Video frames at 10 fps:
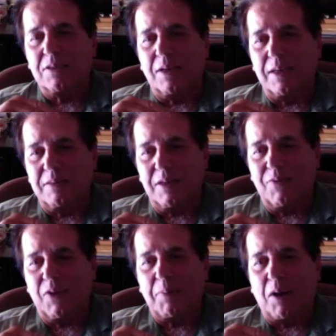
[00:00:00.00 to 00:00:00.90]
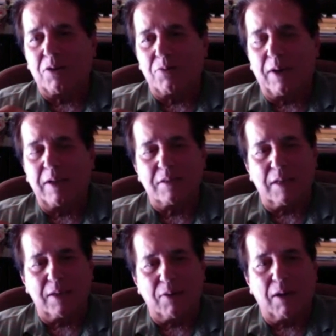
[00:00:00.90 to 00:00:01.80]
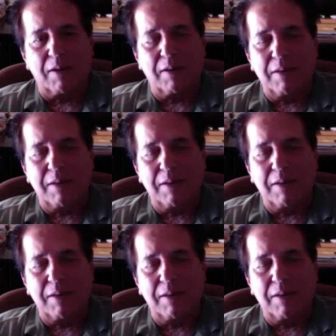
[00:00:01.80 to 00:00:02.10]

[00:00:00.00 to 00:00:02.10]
going to develop arthritis later on.